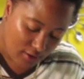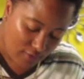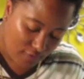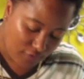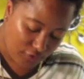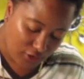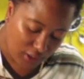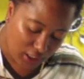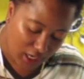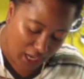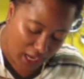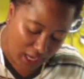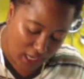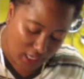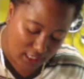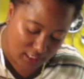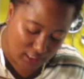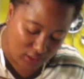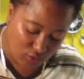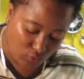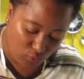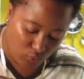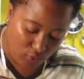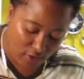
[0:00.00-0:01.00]
the
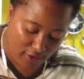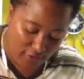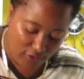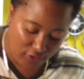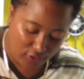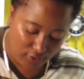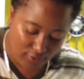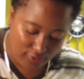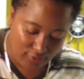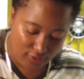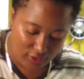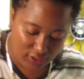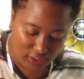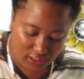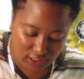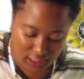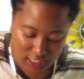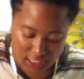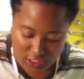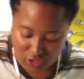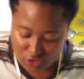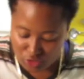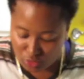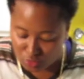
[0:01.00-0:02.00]
nice weather, the
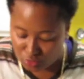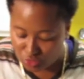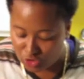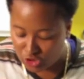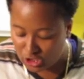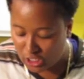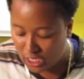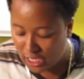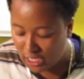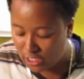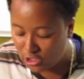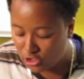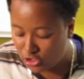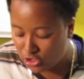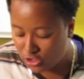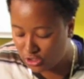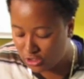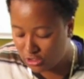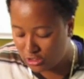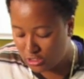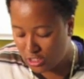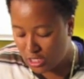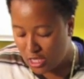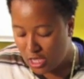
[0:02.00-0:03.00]
seasonal
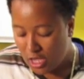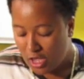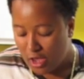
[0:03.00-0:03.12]
changes,